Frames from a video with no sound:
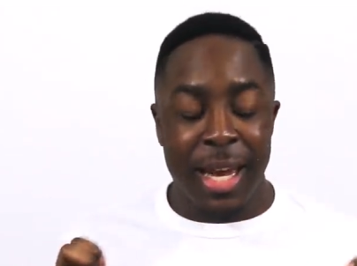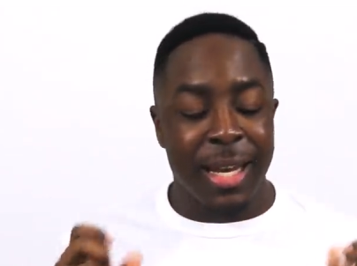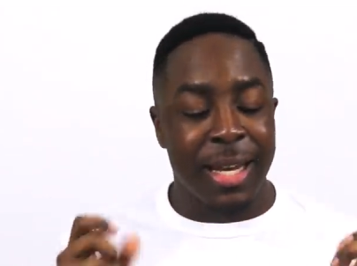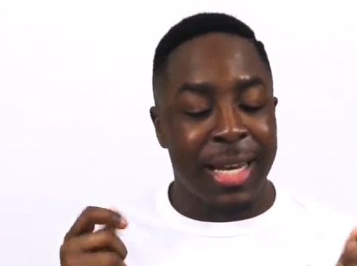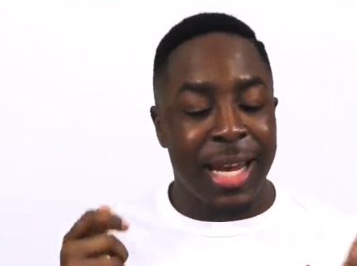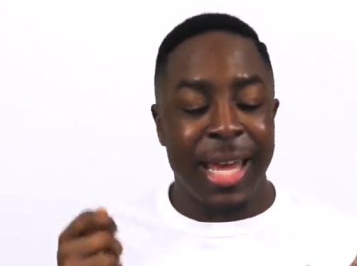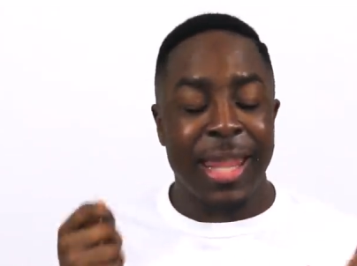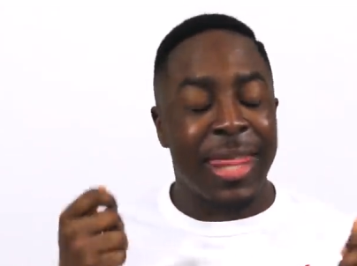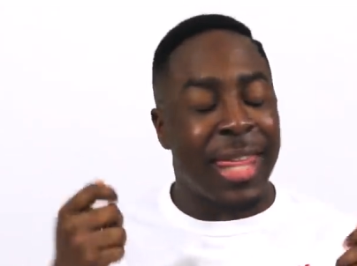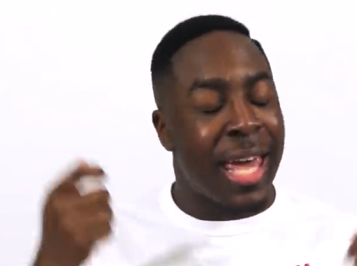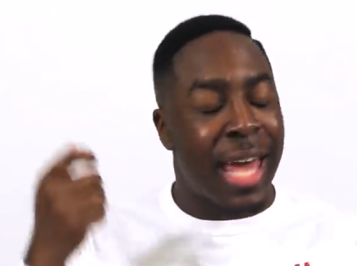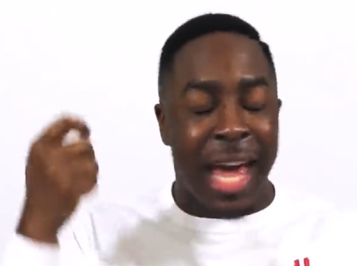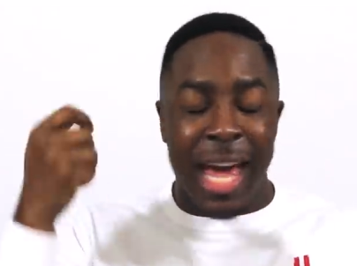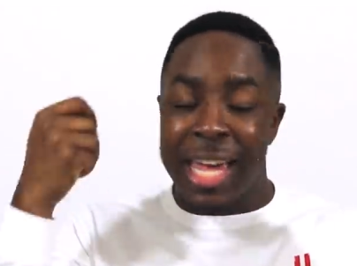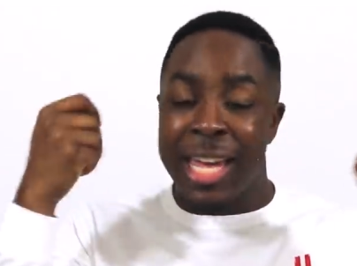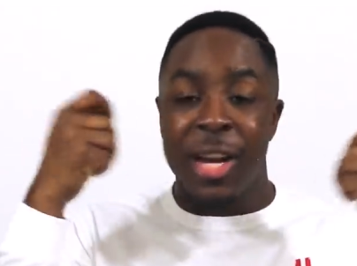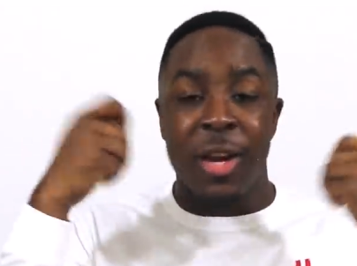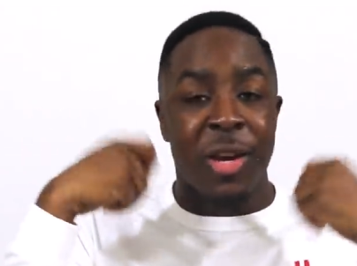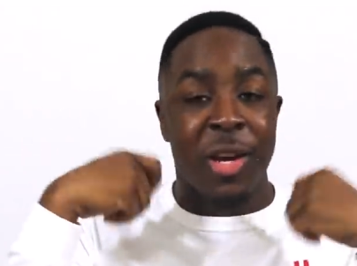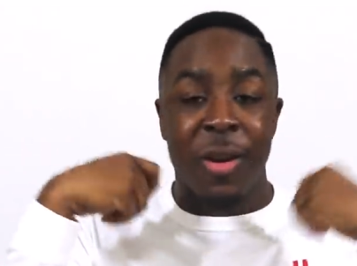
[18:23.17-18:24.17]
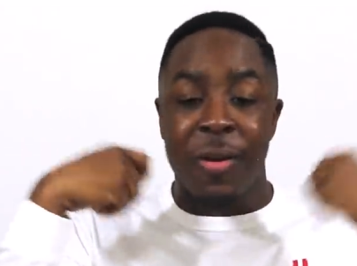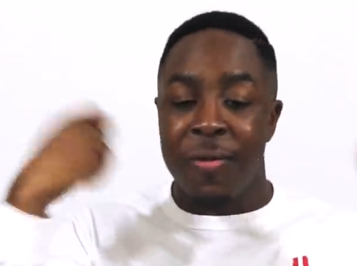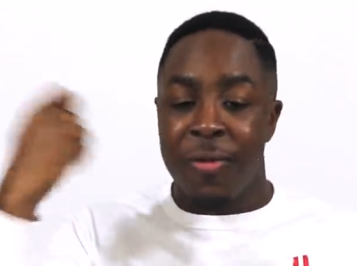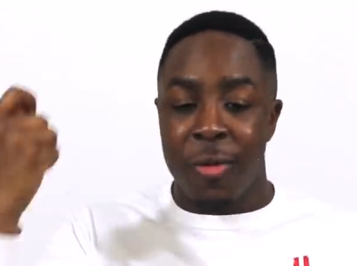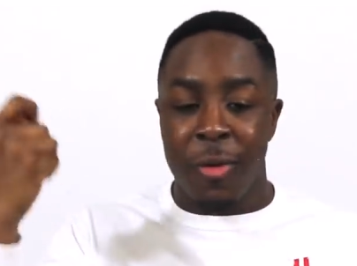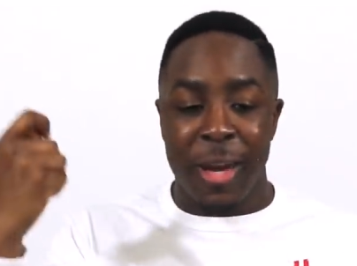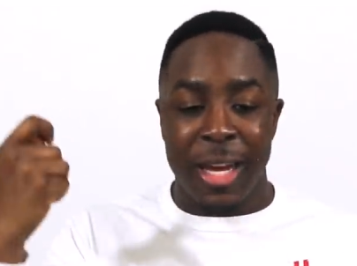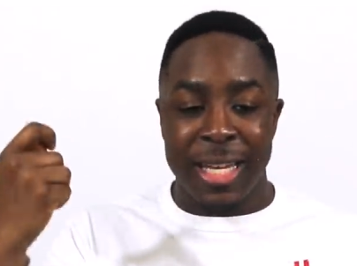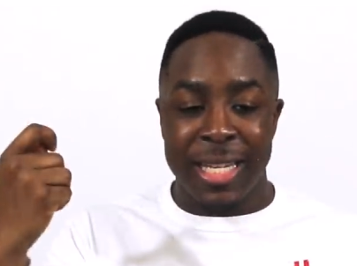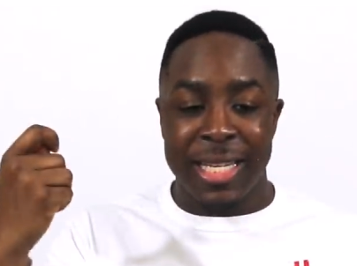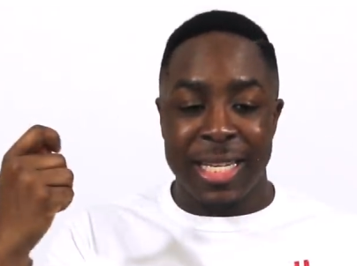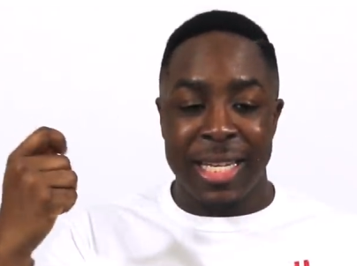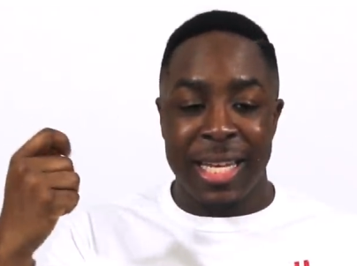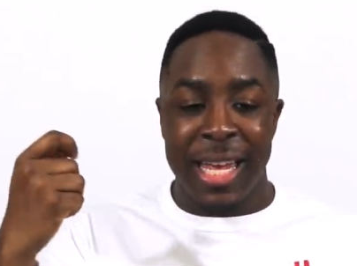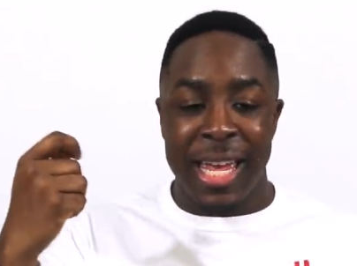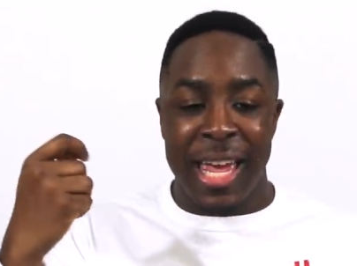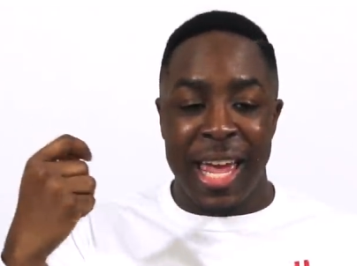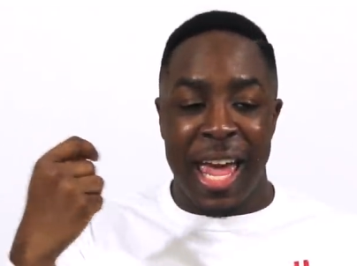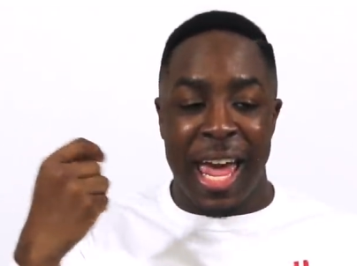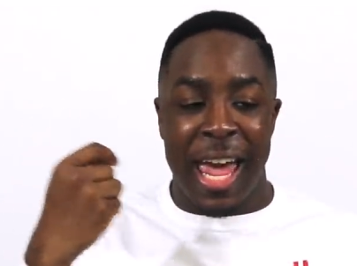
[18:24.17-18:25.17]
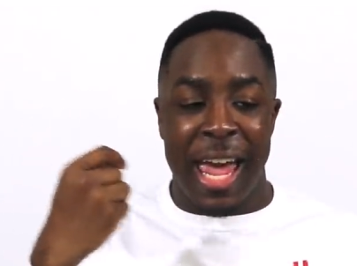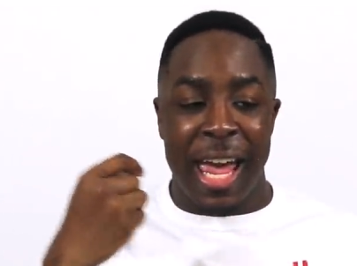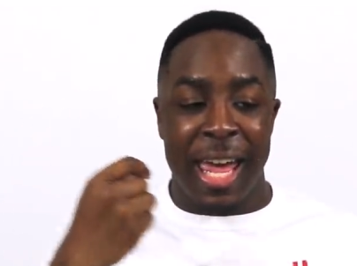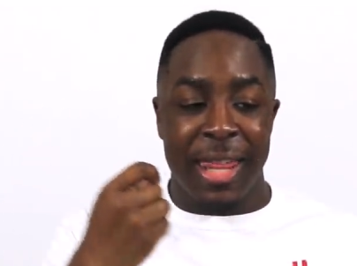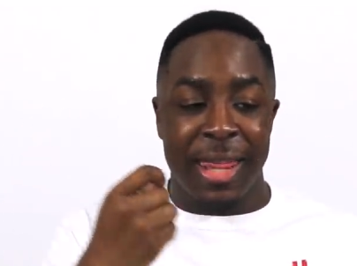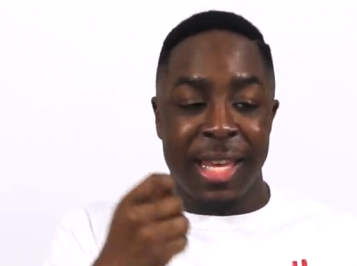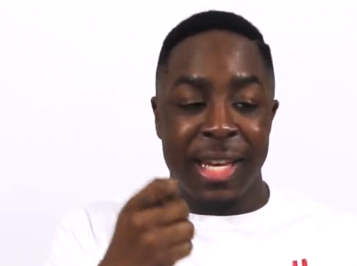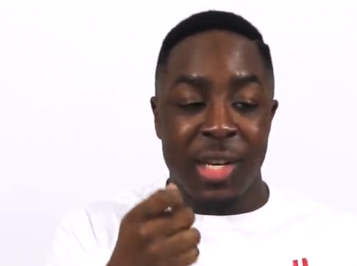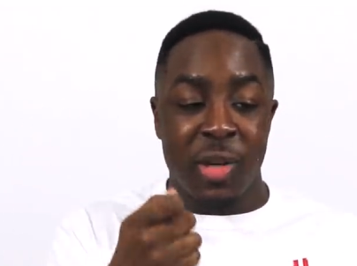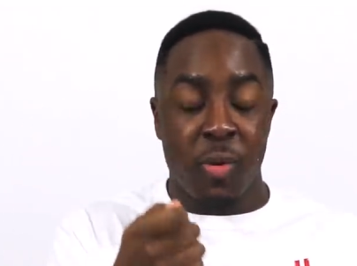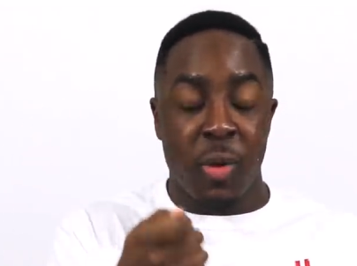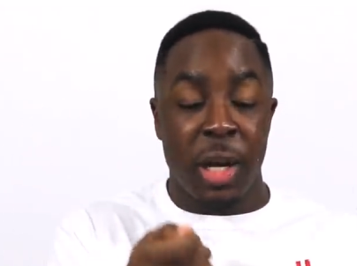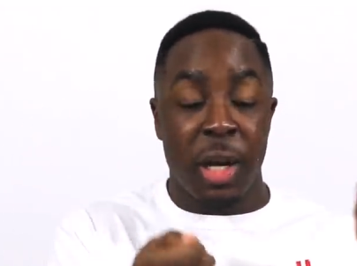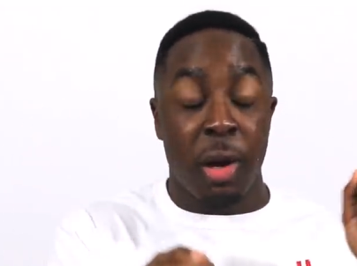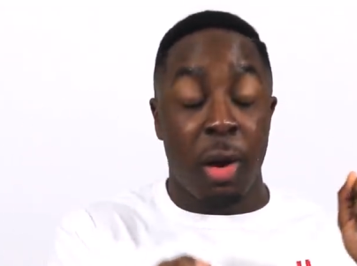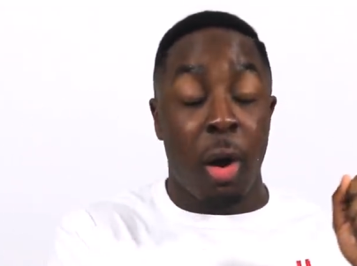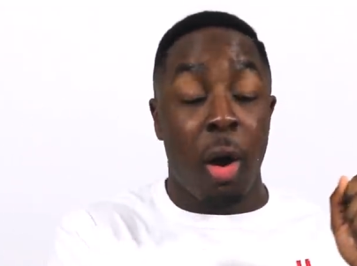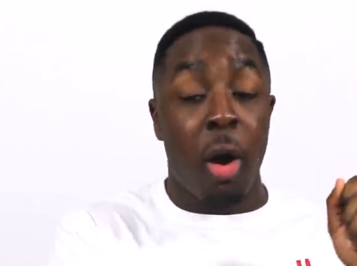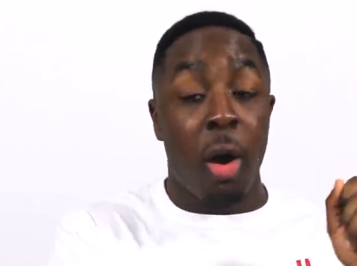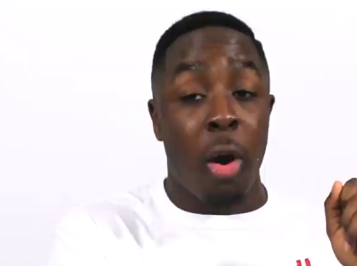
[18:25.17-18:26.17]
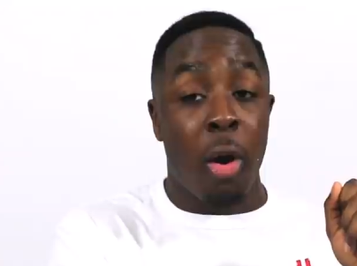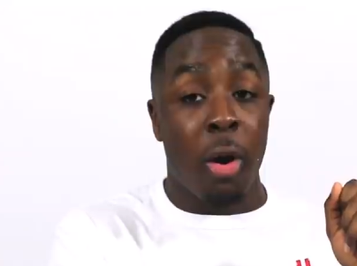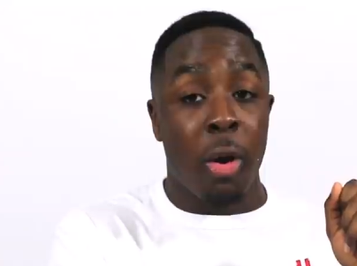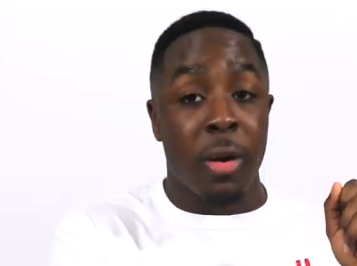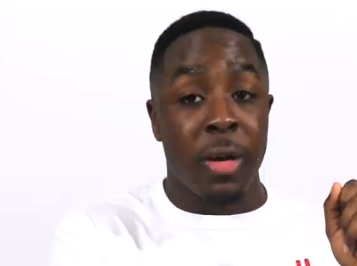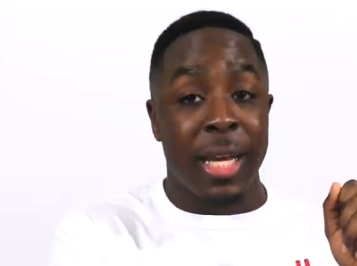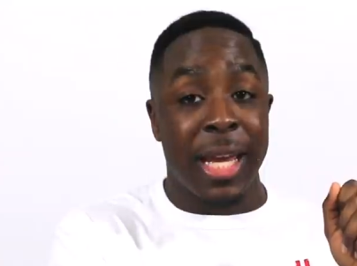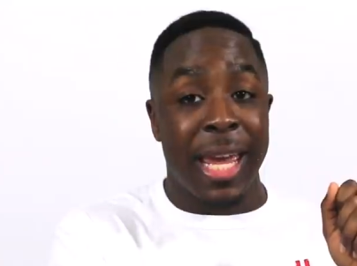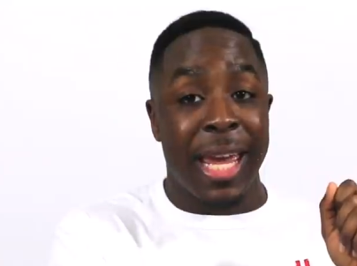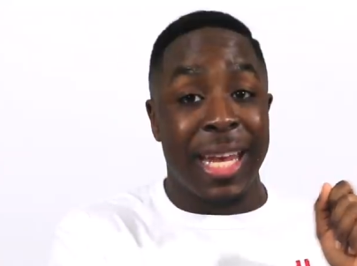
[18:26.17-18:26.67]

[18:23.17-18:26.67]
Not that I hear your voice and this is where you're called